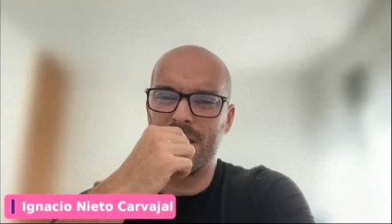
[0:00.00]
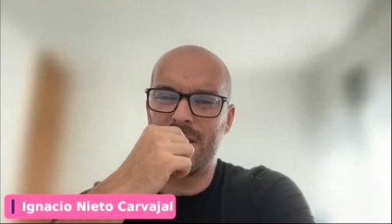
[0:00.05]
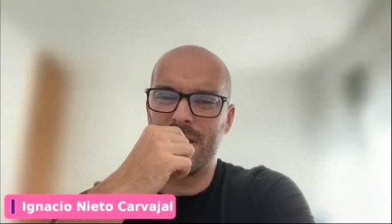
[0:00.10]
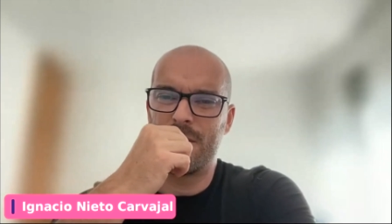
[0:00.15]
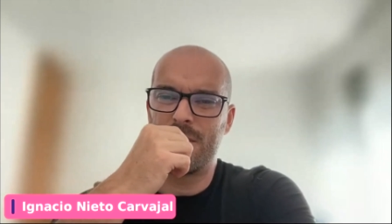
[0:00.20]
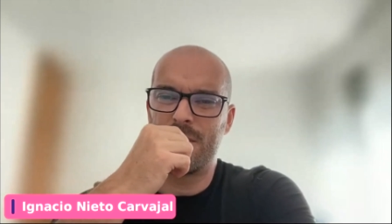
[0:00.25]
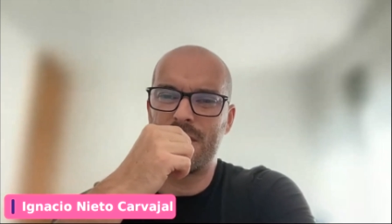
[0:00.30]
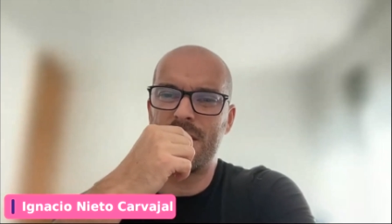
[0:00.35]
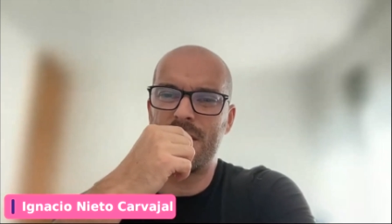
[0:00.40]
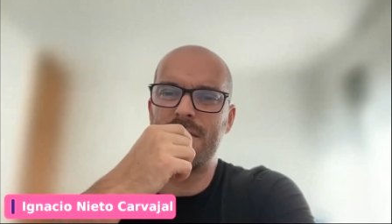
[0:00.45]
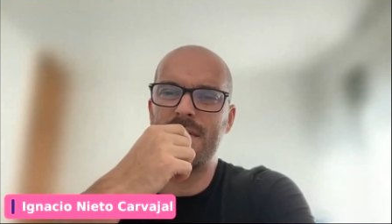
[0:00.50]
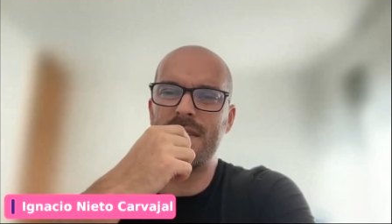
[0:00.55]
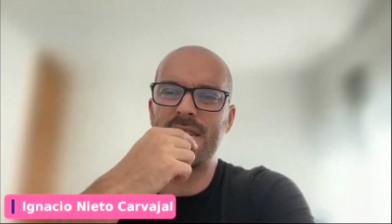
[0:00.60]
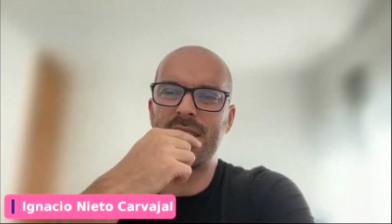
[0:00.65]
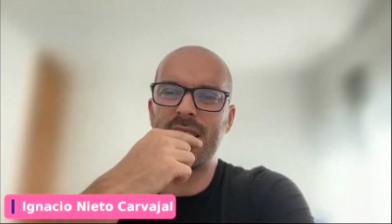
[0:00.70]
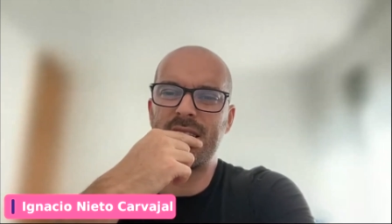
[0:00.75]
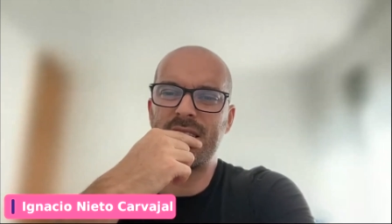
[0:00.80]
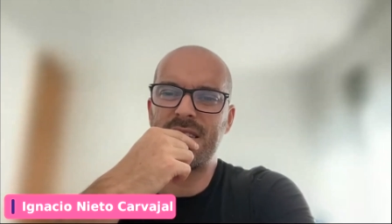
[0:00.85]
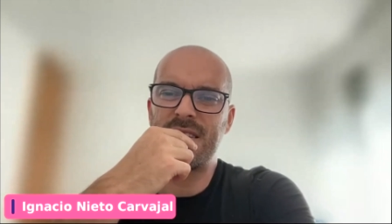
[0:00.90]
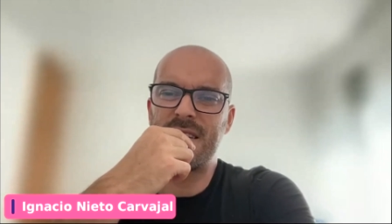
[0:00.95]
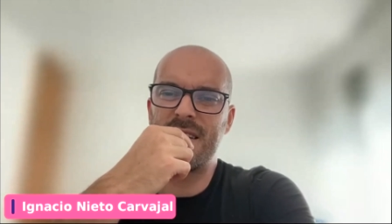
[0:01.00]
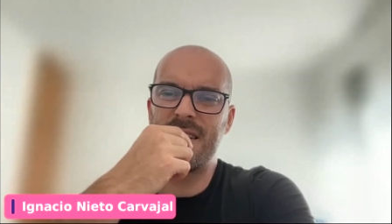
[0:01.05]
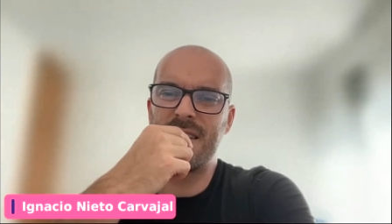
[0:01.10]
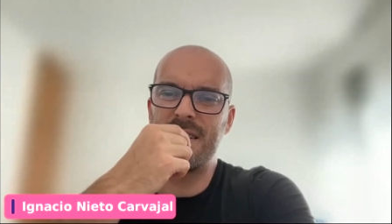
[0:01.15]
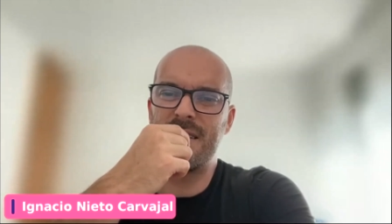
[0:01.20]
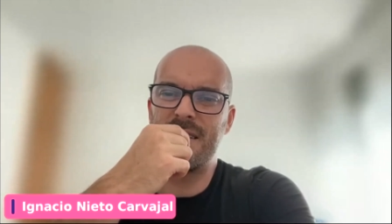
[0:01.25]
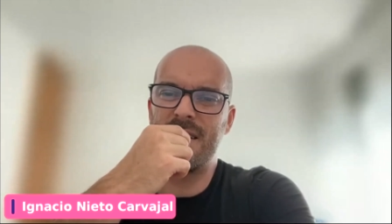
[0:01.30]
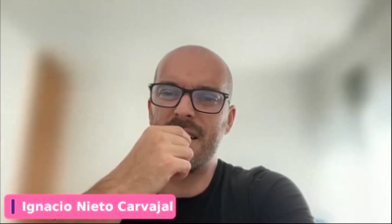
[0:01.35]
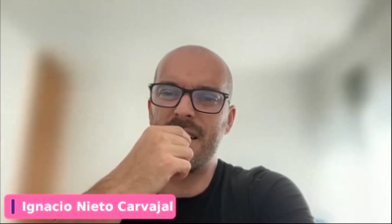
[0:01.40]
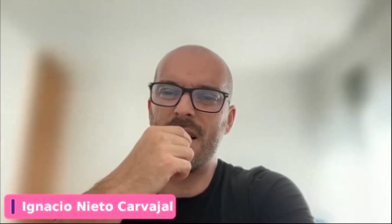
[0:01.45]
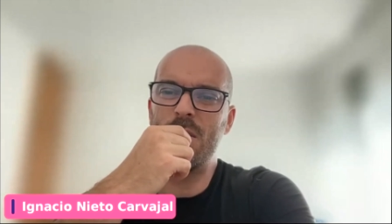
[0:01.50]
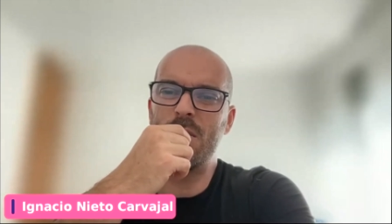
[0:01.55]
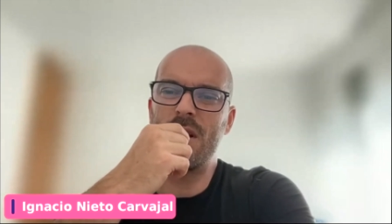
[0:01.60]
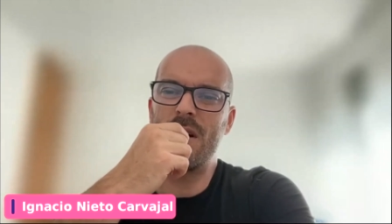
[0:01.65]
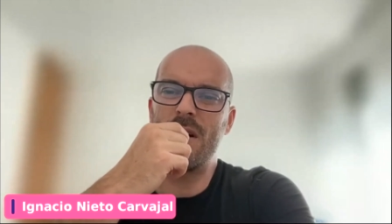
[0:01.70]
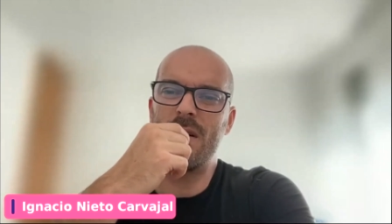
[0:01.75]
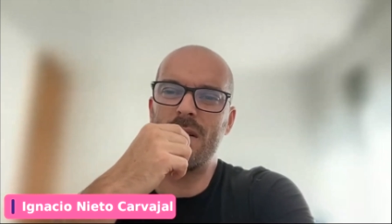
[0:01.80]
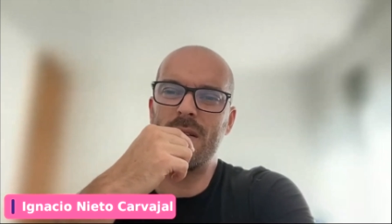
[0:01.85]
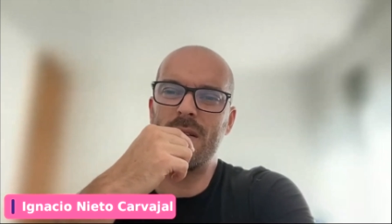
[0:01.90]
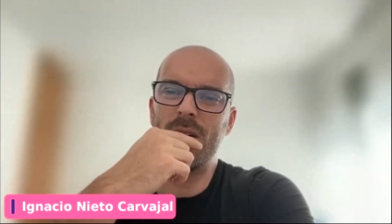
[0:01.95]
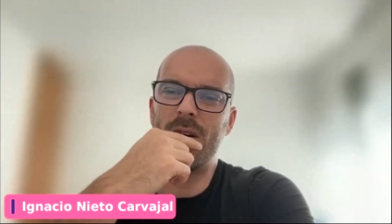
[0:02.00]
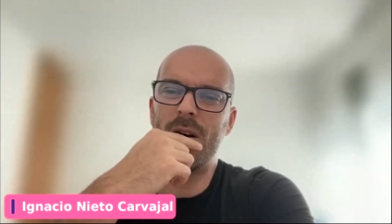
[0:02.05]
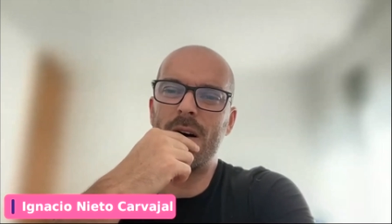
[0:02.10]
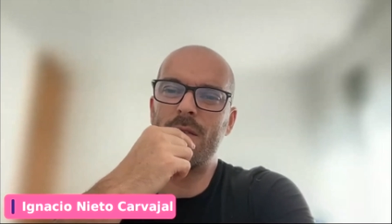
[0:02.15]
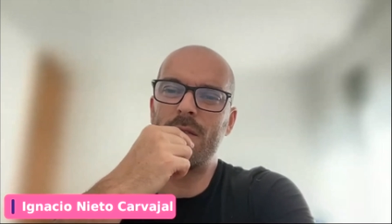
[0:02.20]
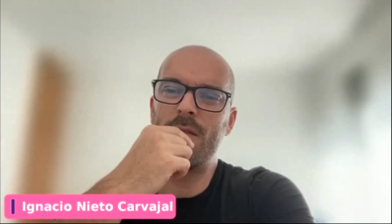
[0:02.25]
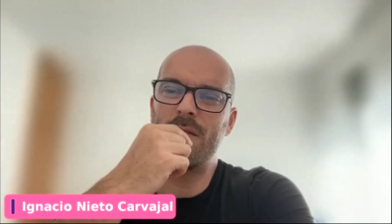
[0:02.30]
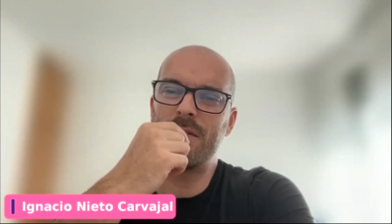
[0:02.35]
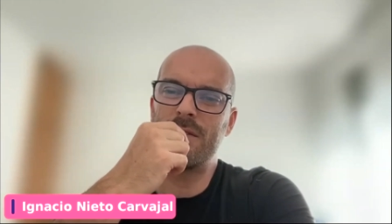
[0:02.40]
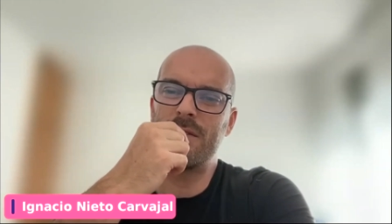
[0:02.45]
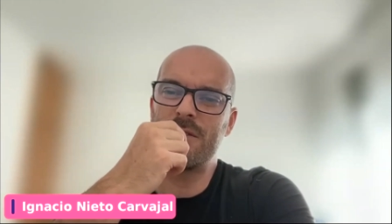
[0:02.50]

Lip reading: Position is asking how long